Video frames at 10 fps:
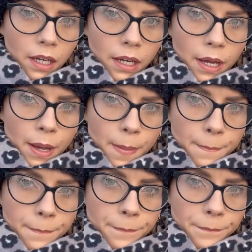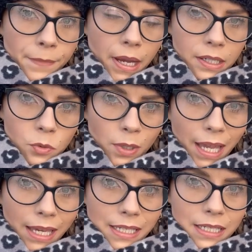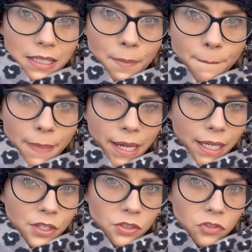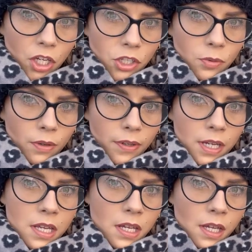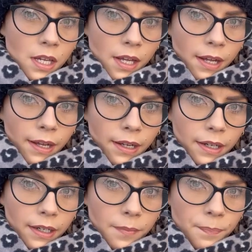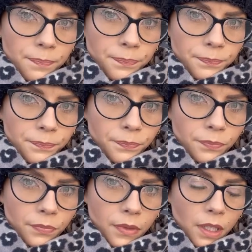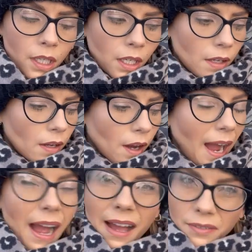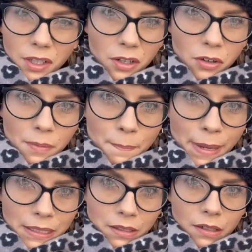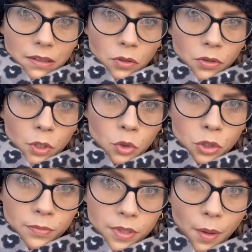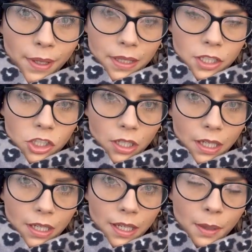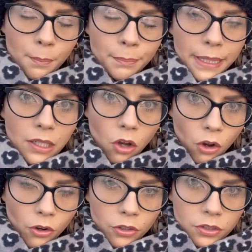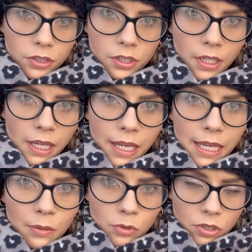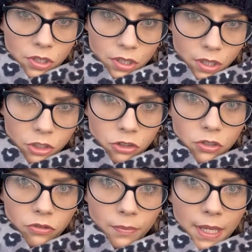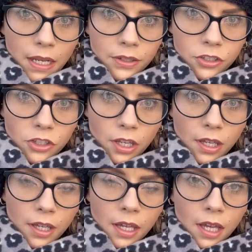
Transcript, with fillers: um, as we head into the back end of January. Um, I haven't gone mental on the autumn sowing this year because it was disastrous for me last year.